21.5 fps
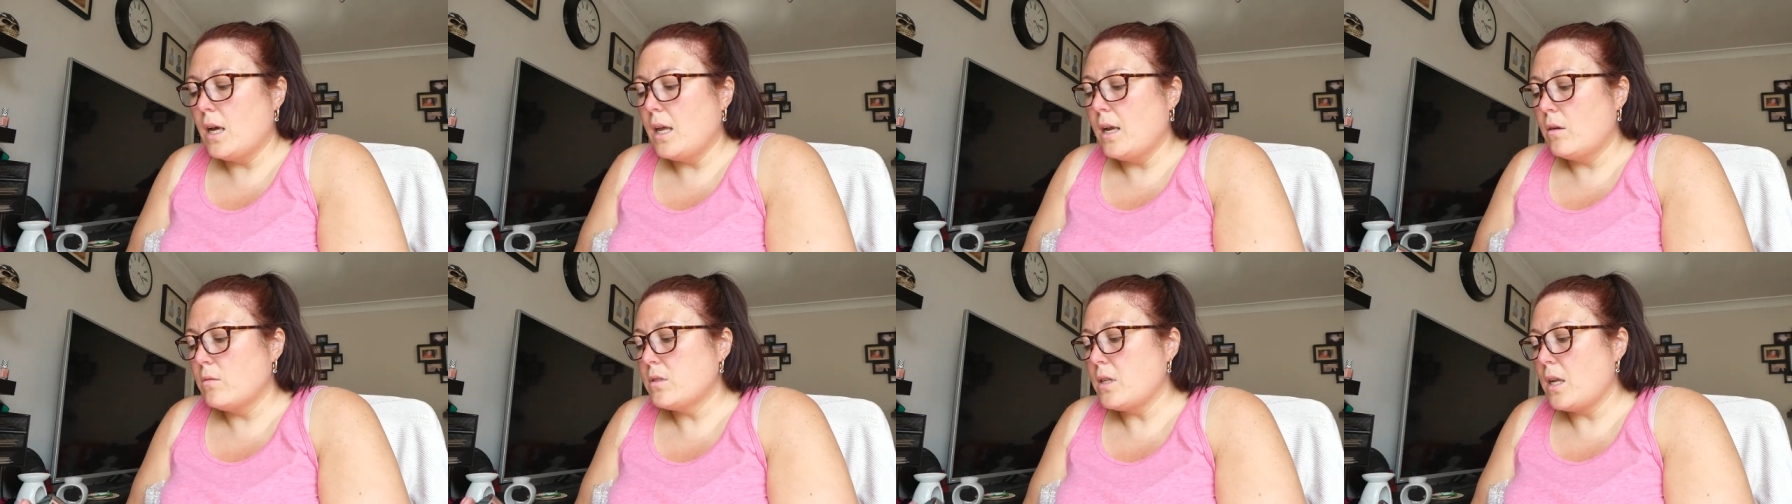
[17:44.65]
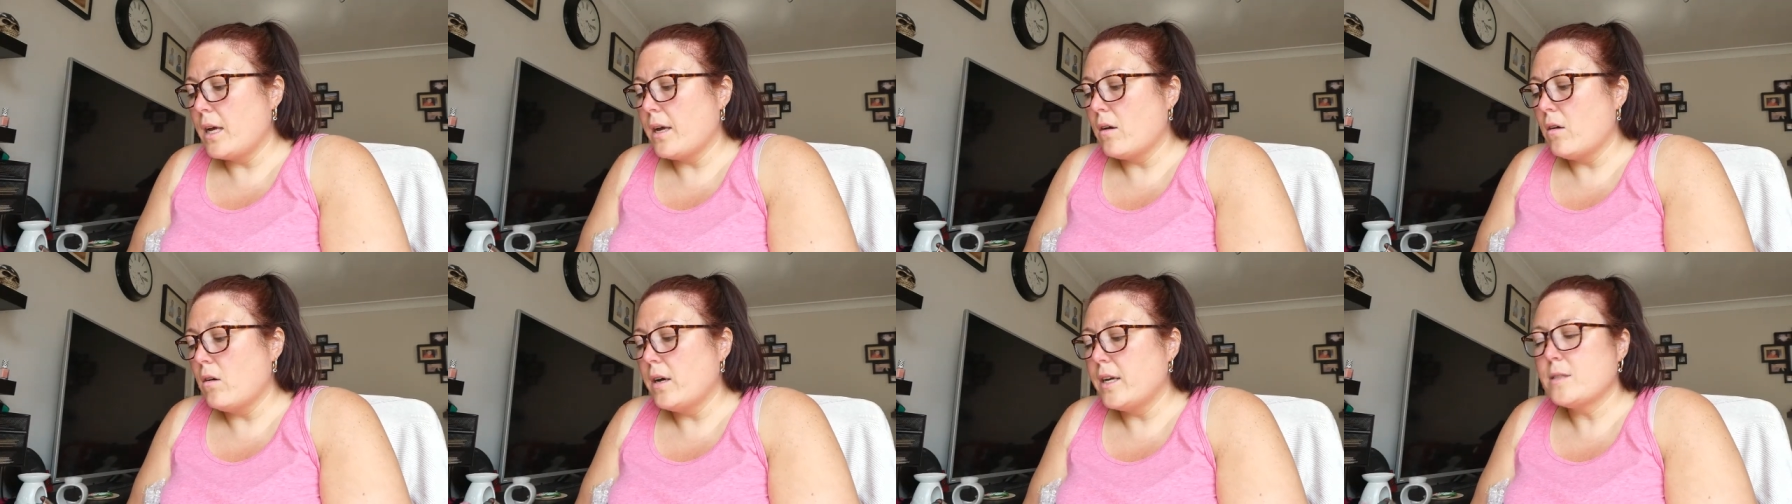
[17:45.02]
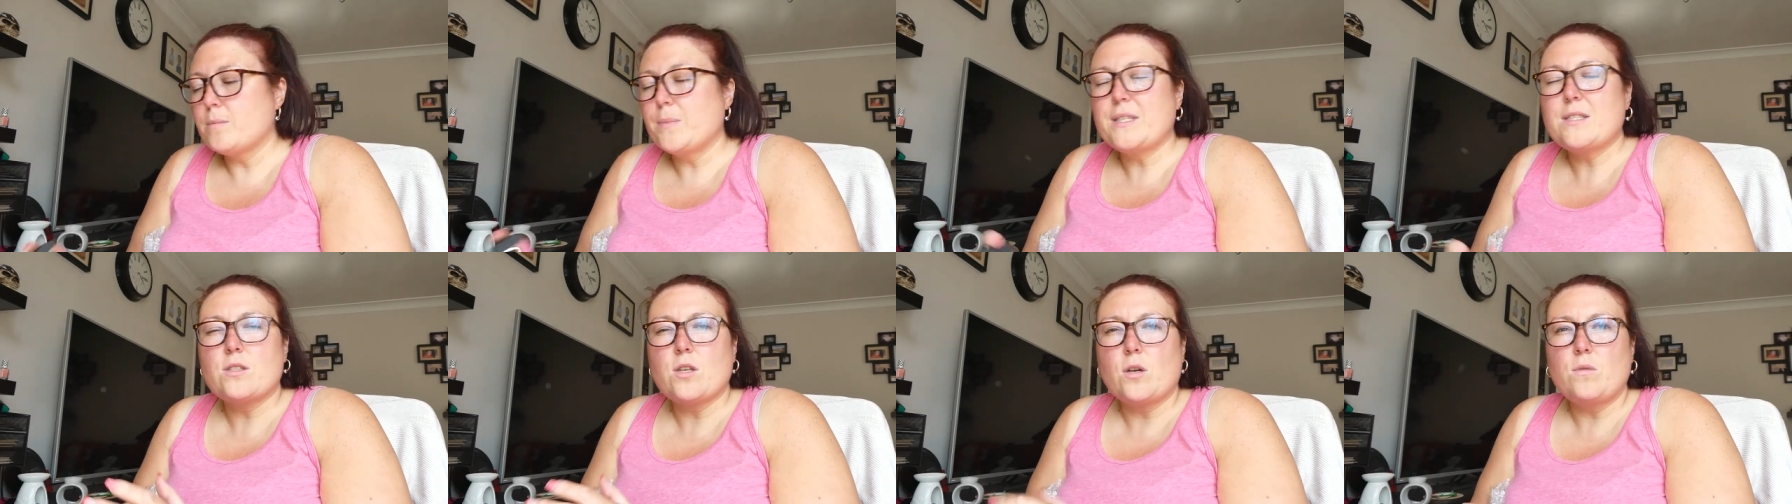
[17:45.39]
and I was like, oh,
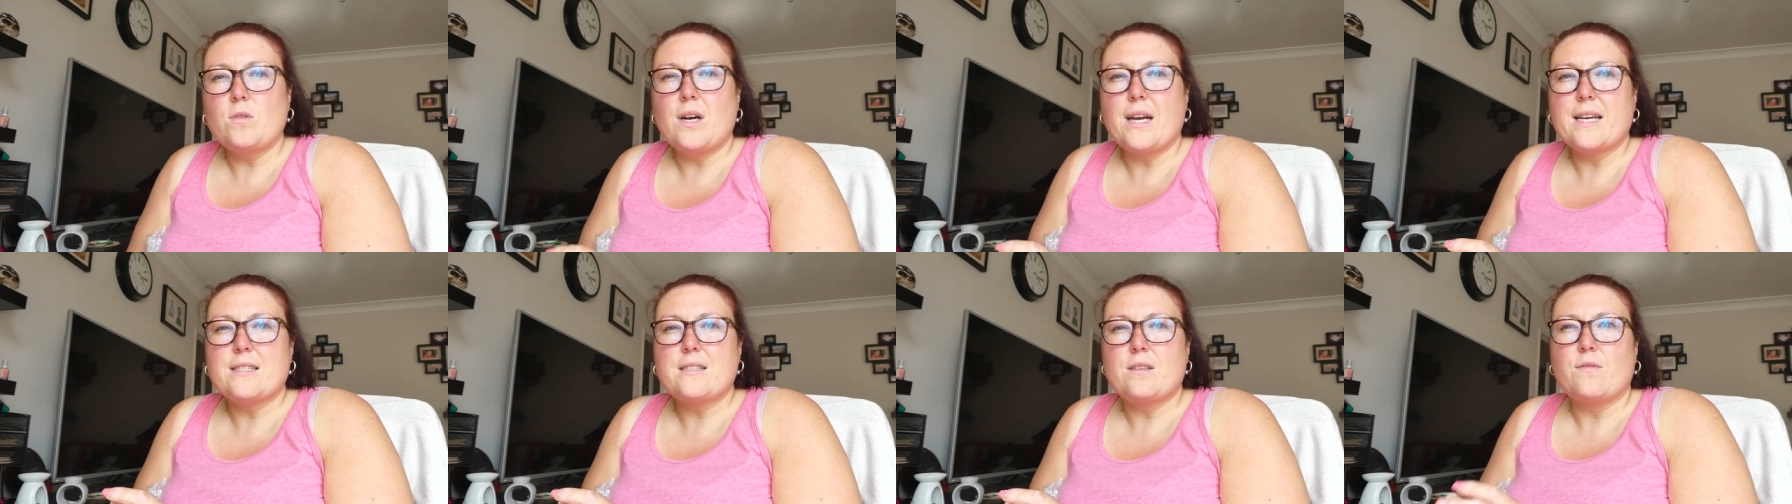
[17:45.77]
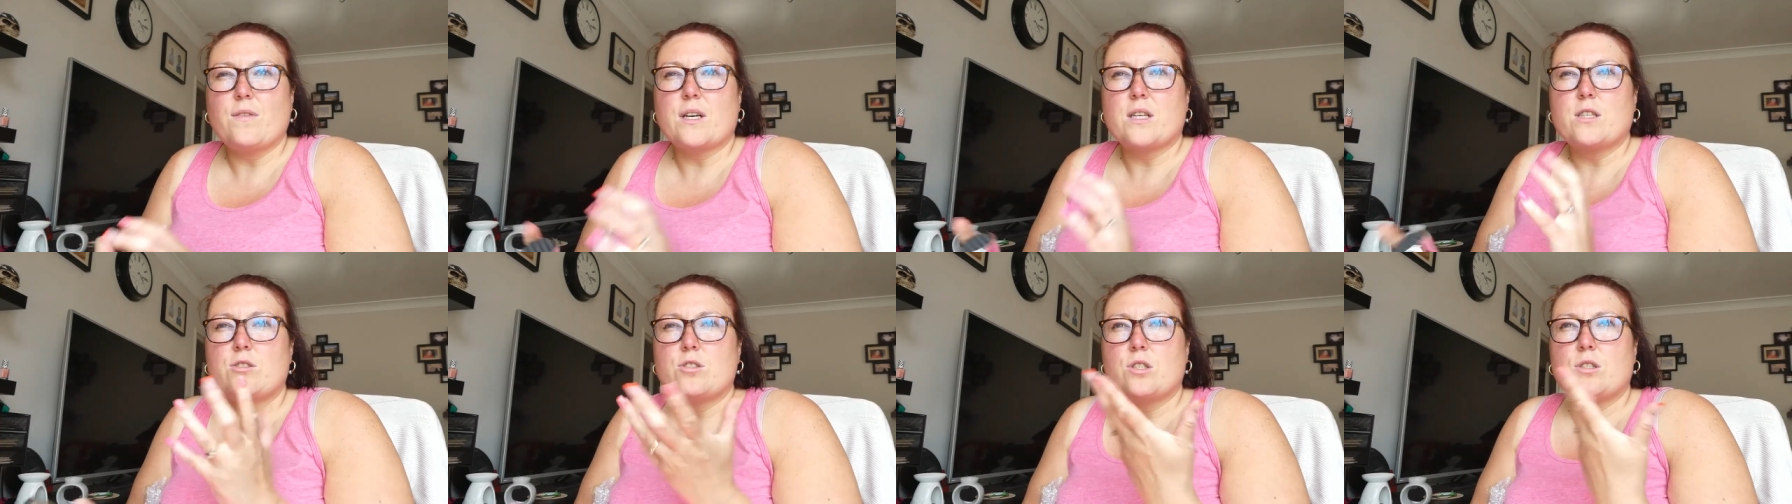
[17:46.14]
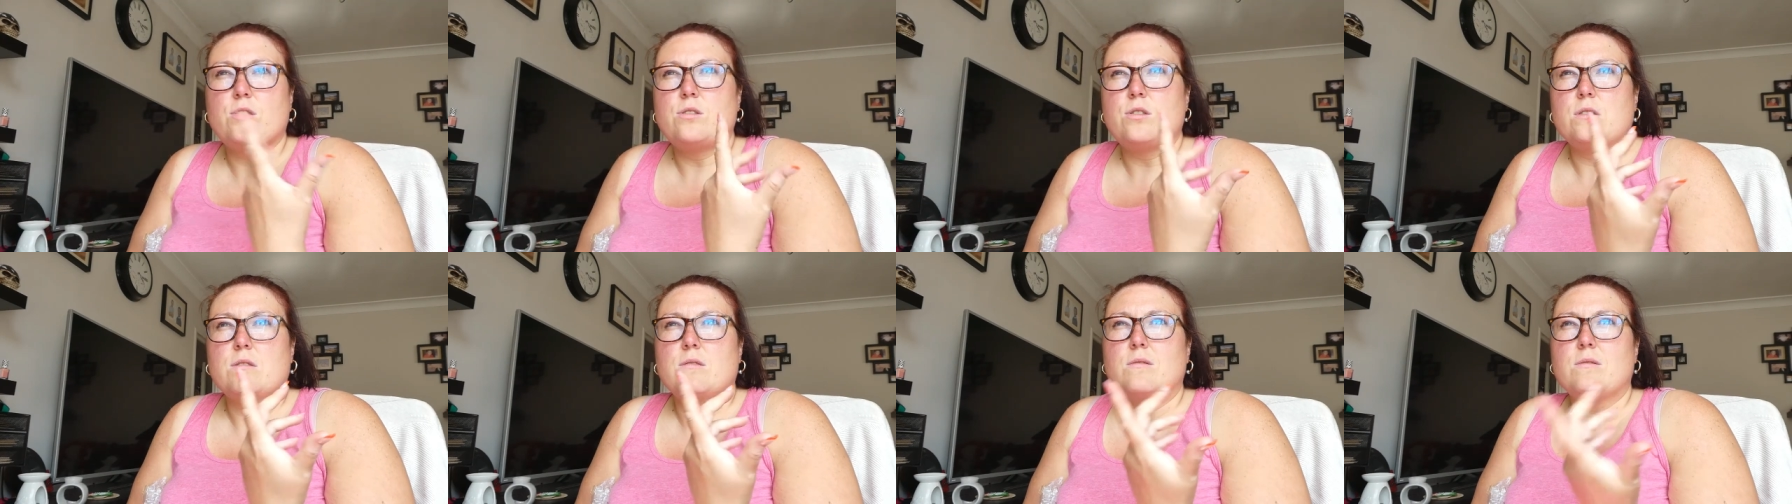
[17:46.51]
it'd be so nice if I could
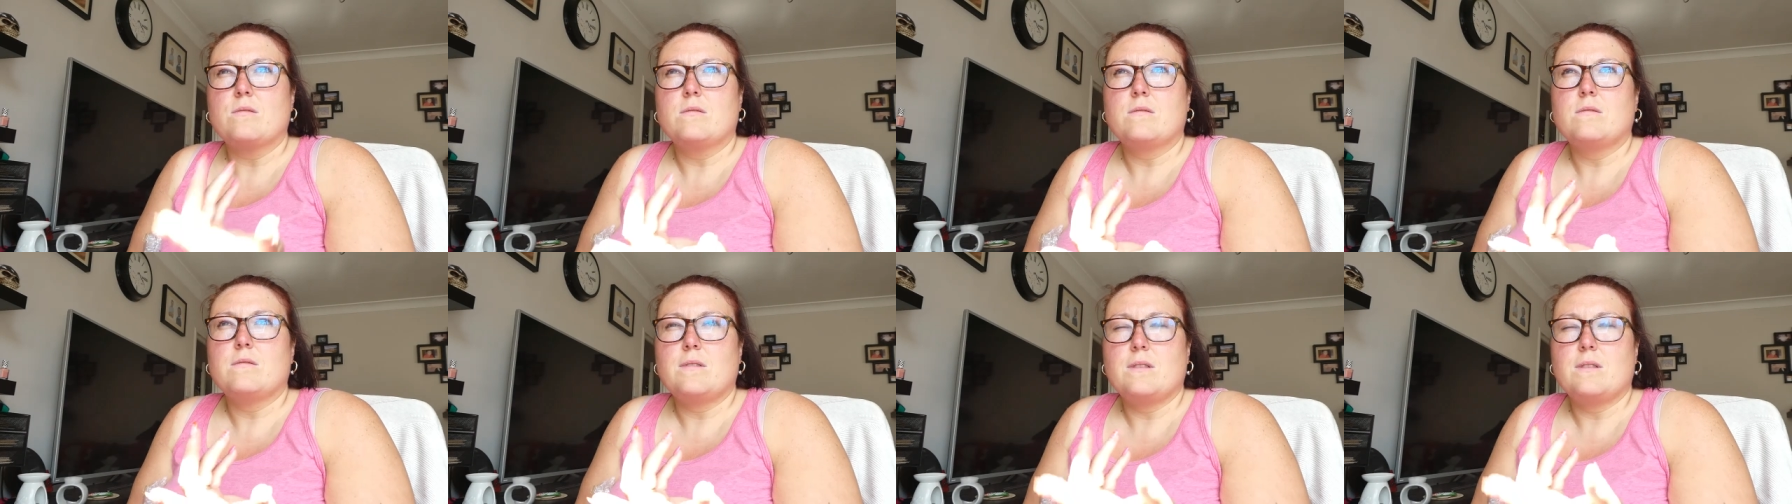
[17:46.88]
just do